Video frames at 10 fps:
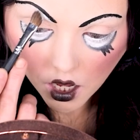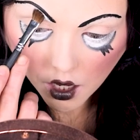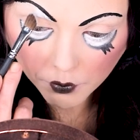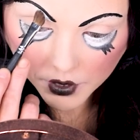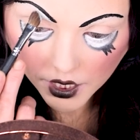
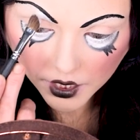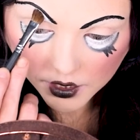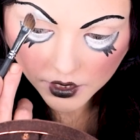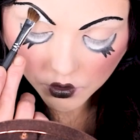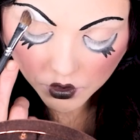Um, but they
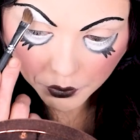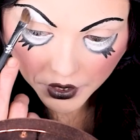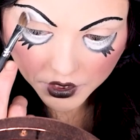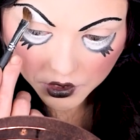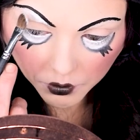continued to
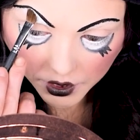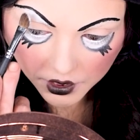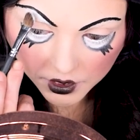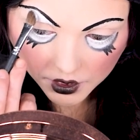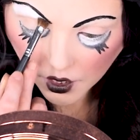pray to
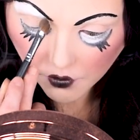it.